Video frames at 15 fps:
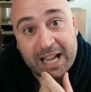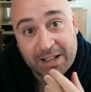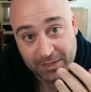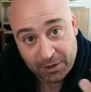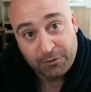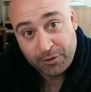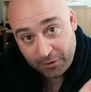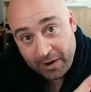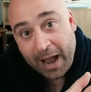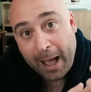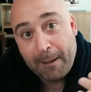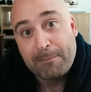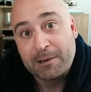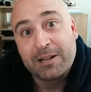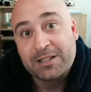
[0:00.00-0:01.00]
and they're very
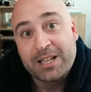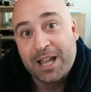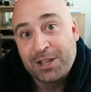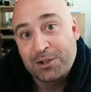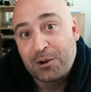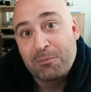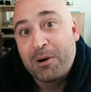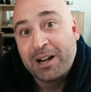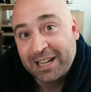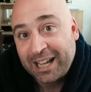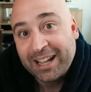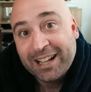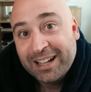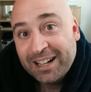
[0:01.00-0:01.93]
happy to take your money.